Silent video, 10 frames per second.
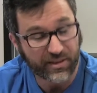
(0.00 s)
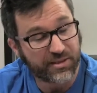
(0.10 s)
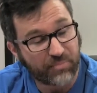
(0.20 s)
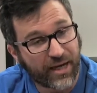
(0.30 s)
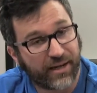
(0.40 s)

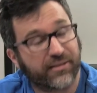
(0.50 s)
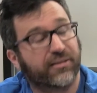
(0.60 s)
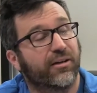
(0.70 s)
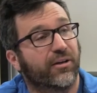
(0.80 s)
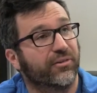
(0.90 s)
Spark
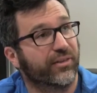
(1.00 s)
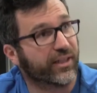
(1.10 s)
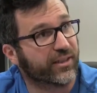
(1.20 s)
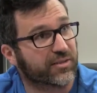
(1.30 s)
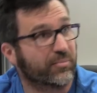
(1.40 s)
and
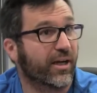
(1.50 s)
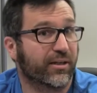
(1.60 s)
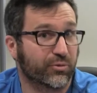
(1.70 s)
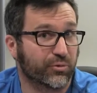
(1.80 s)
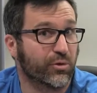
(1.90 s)

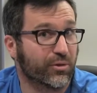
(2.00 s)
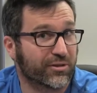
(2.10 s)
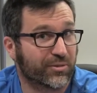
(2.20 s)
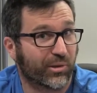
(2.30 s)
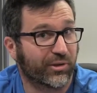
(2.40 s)
Spark to do all
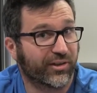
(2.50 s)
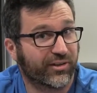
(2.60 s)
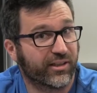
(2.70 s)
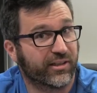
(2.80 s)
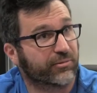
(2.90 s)
the
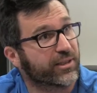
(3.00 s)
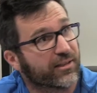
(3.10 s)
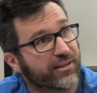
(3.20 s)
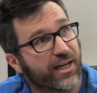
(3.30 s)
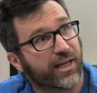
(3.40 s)
processing in
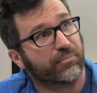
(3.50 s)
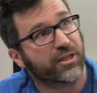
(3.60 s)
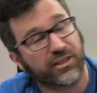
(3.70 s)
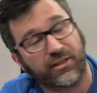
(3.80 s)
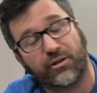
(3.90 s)
real time,
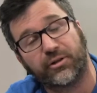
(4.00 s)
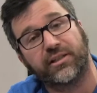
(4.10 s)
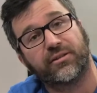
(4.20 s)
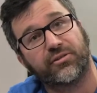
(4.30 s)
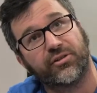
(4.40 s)
machine
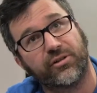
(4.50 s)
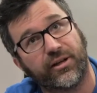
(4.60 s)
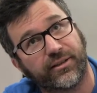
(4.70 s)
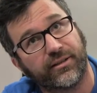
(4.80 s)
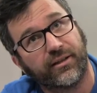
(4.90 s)
learning and so
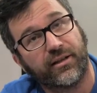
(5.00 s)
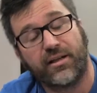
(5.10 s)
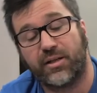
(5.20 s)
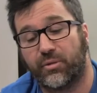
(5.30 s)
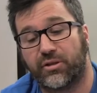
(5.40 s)
on.
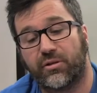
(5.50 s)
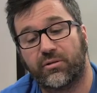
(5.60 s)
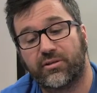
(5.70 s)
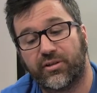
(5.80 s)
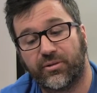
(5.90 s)
But
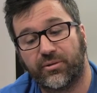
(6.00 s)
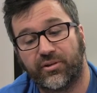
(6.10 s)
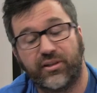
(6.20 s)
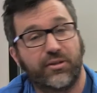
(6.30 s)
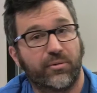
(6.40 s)
also
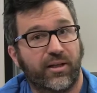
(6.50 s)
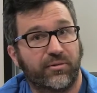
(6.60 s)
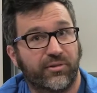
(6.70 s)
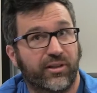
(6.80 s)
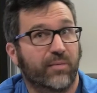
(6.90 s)
SQL
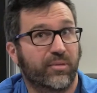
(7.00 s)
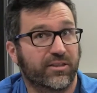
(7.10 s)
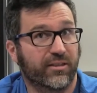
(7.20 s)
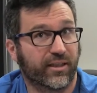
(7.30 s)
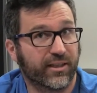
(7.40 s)
using
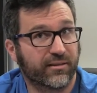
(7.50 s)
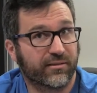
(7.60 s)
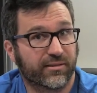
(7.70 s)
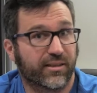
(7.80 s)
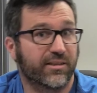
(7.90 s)
Apache Drill,
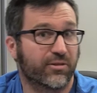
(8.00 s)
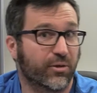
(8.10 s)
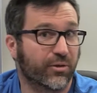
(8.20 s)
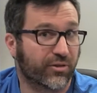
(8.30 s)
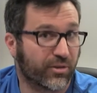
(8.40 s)
that is
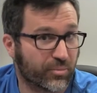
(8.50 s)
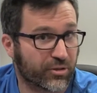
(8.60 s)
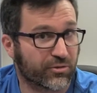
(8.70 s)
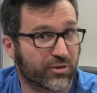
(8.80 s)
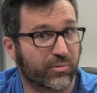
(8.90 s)
another
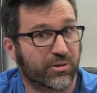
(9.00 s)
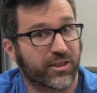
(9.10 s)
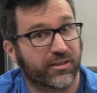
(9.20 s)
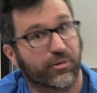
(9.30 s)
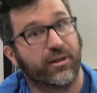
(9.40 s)
open source
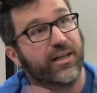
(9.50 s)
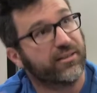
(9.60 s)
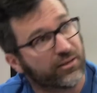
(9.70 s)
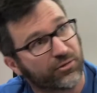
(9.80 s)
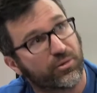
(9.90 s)
project
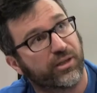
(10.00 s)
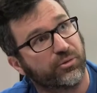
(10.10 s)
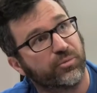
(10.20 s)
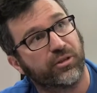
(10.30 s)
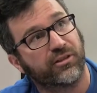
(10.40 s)
related to
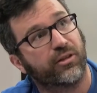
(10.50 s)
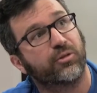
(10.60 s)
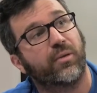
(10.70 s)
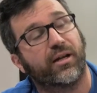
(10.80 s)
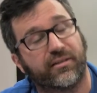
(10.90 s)
Hadoop but
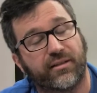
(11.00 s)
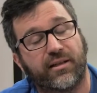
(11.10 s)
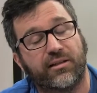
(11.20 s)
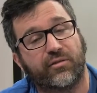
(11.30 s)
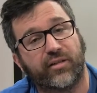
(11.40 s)
not part
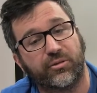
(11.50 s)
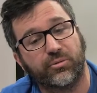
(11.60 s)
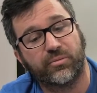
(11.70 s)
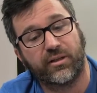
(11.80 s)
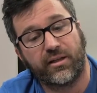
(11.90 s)
directly of Hadoop.